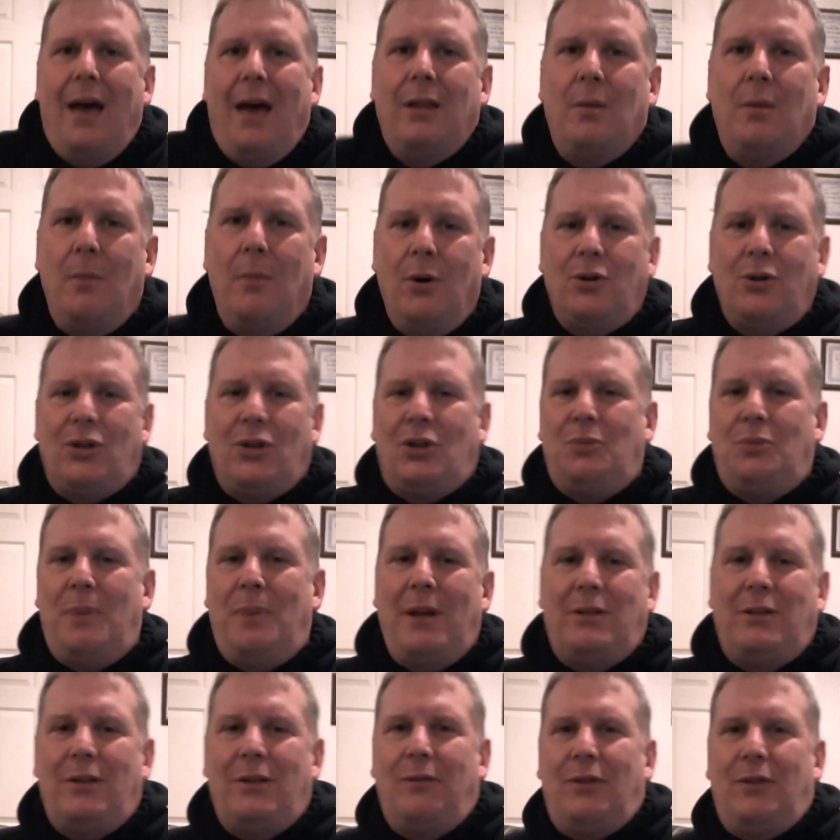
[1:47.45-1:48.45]
The most
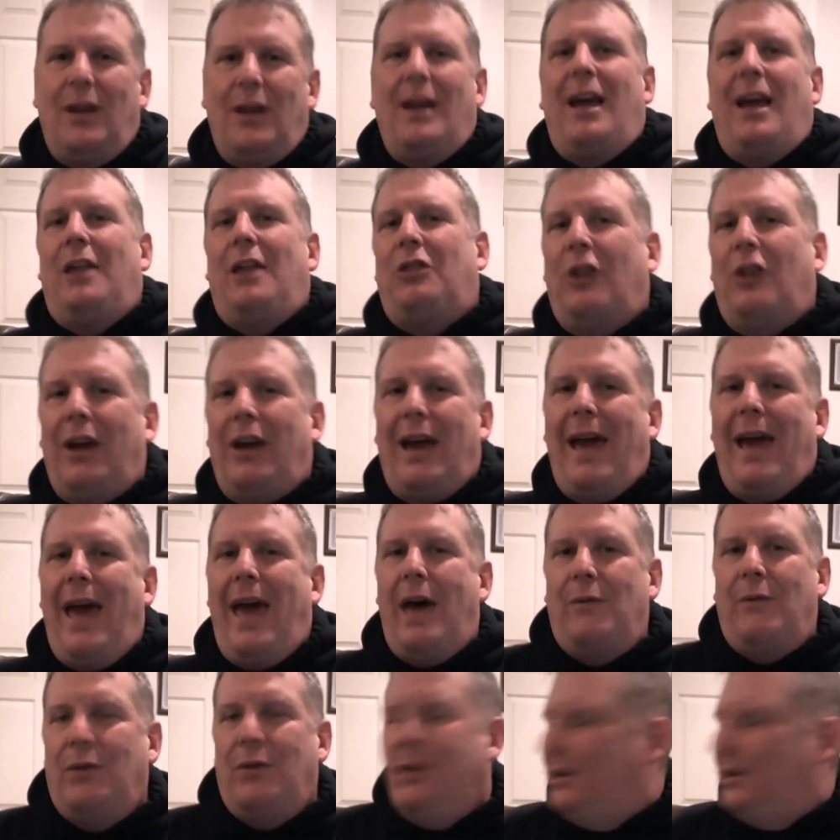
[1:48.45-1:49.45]
expensive thing I think I
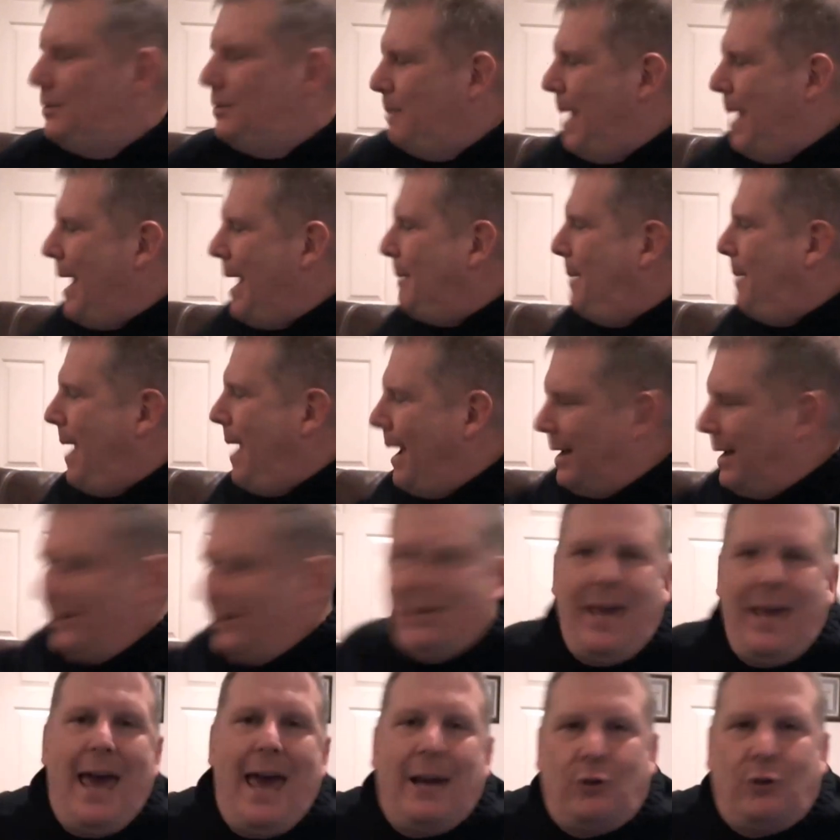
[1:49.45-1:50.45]
have in this backpack is
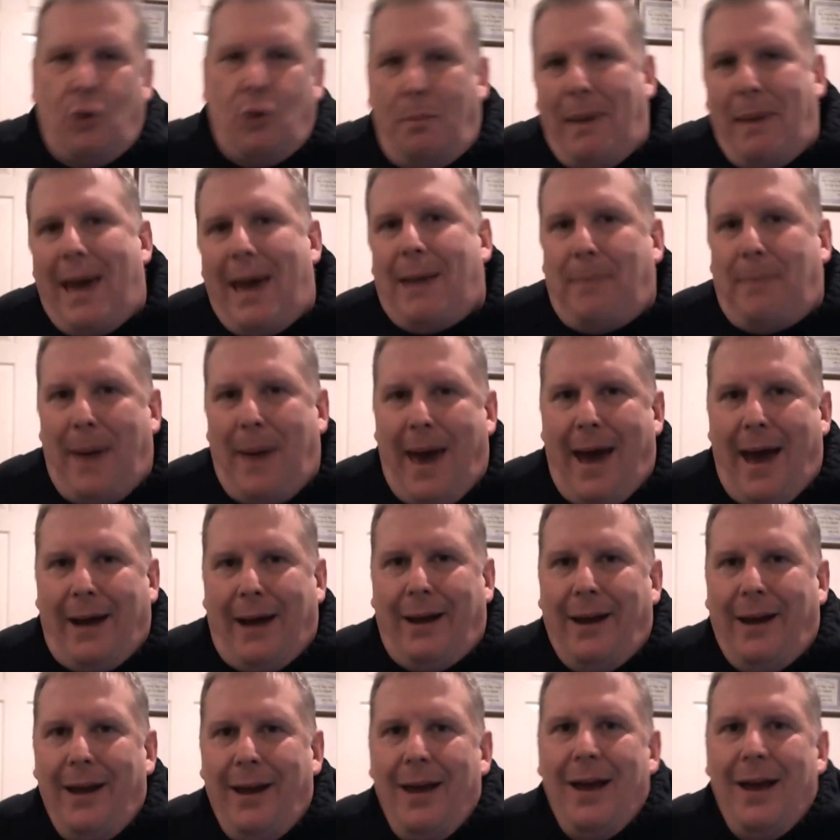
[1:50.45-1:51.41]
the actual backpack.